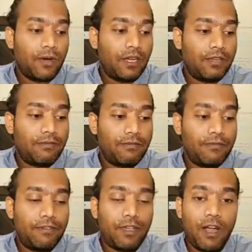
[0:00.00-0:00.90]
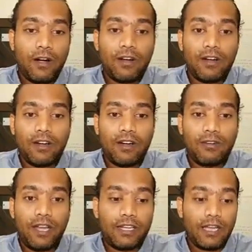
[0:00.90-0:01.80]
if you are
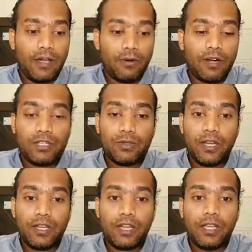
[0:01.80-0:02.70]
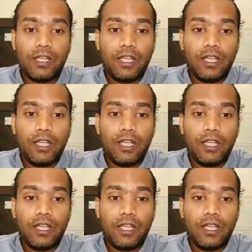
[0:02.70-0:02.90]
right now graduating.